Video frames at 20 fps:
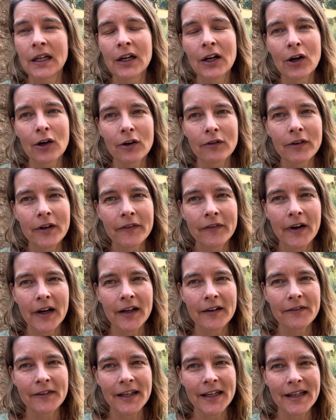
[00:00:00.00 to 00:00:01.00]
over
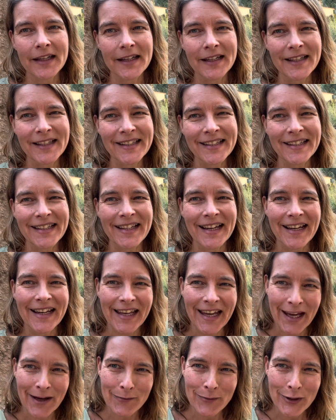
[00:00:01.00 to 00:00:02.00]
5 years, and I
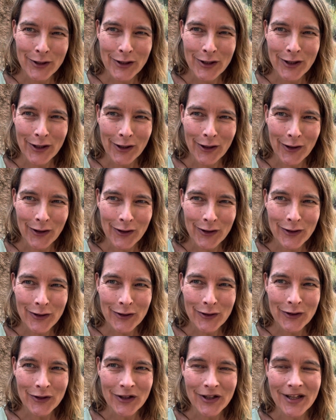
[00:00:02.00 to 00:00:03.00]
came to the
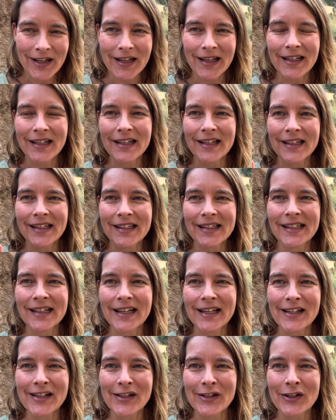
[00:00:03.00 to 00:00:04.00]
conclusion that it
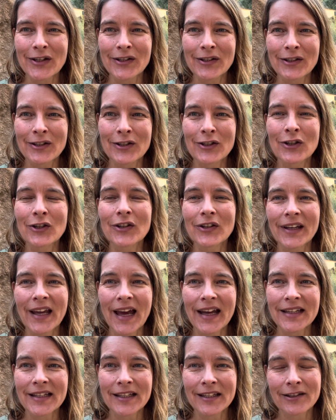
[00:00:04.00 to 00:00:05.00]
started to get,